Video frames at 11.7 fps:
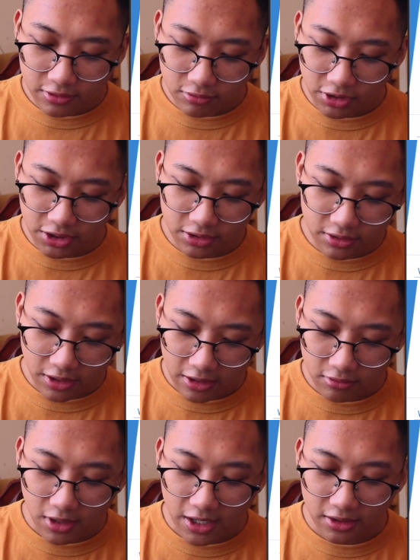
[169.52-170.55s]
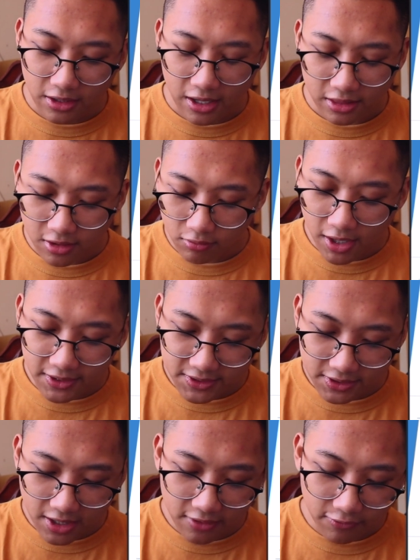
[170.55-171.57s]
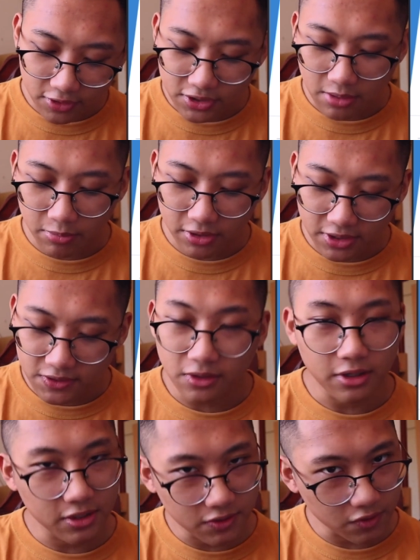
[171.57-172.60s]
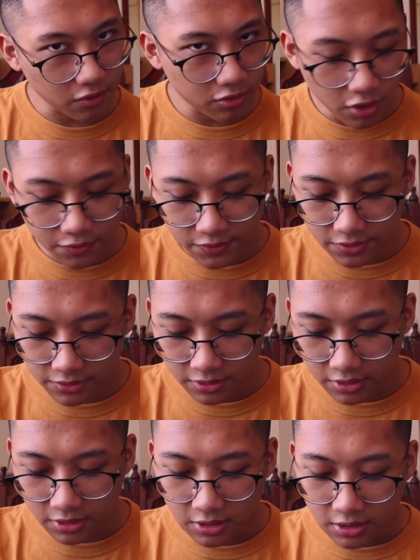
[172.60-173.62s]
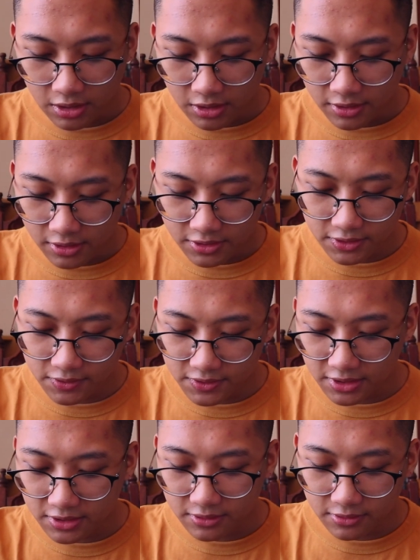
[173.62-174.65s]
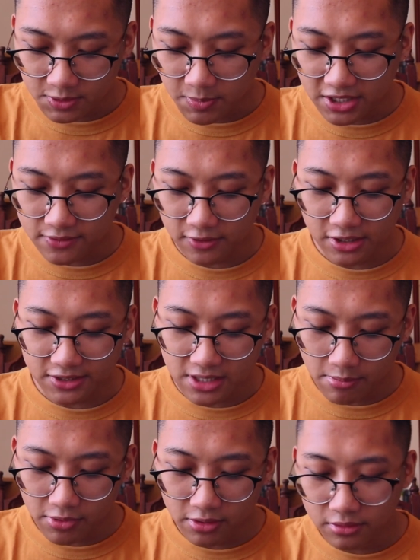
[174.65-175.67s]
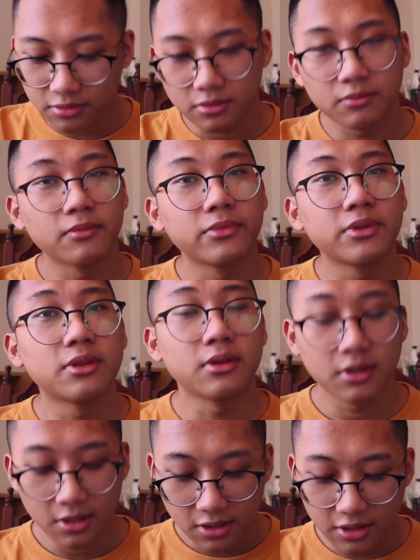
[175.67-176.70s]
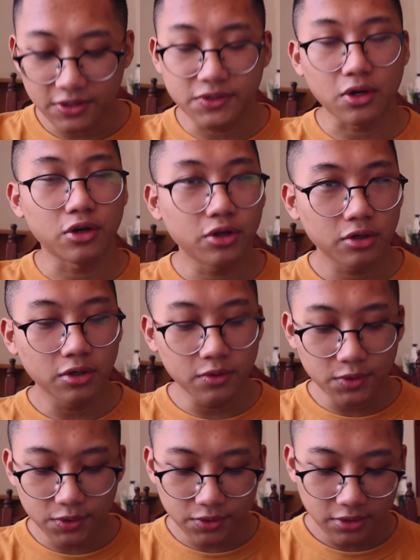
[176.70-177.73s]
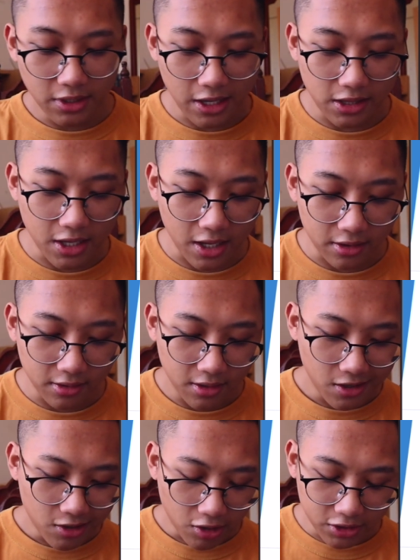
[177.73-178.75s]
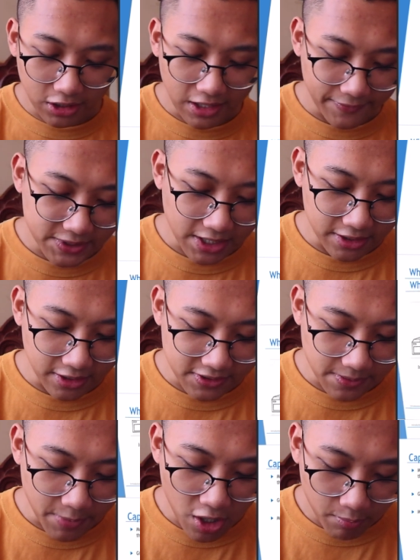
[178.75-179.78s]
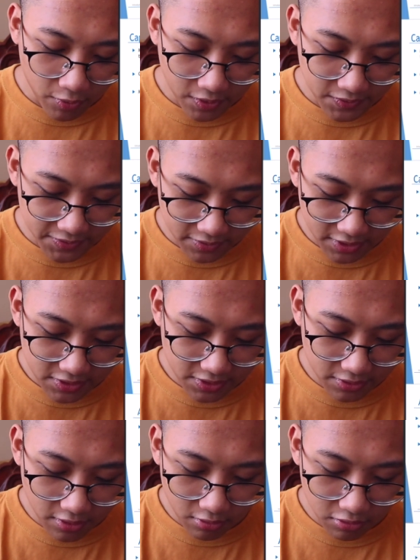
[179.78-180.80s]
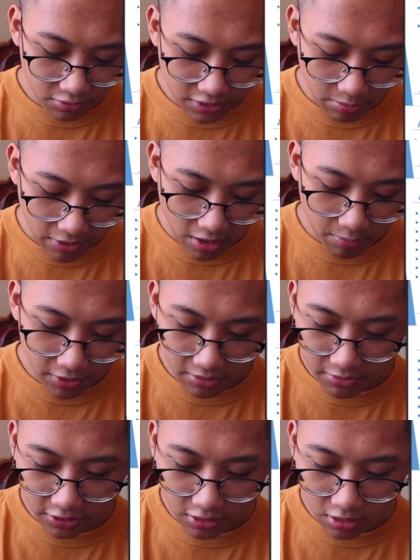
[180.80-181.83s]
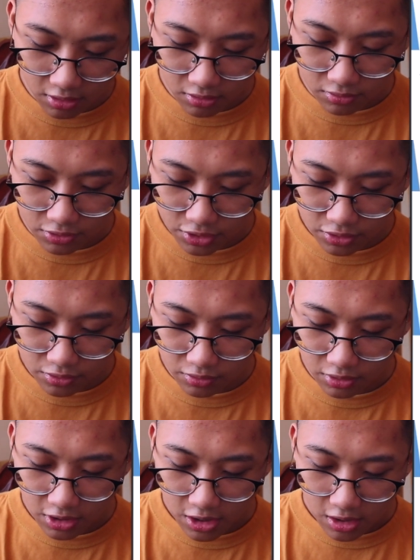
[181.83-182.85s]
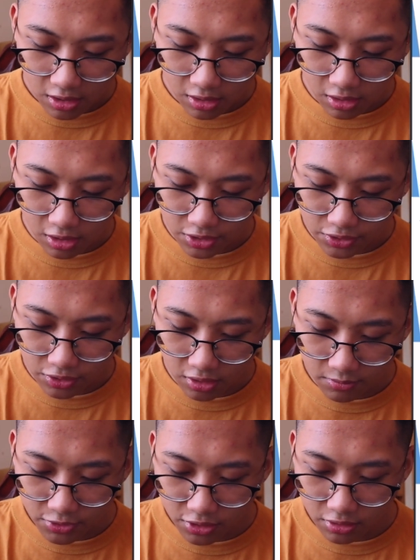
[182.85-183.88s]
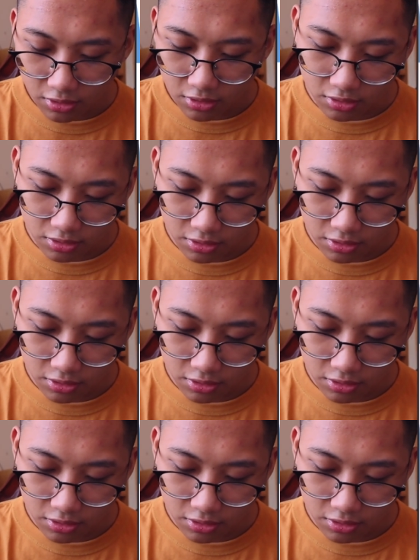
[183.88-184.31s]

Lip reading: read and write at the right side. For example, this is your notes. Let's use this space for an example. These are your notes, and then on the left side is the PowerPoint, so you can just go through the PowerPoint and be like, oh shoot, assumptions.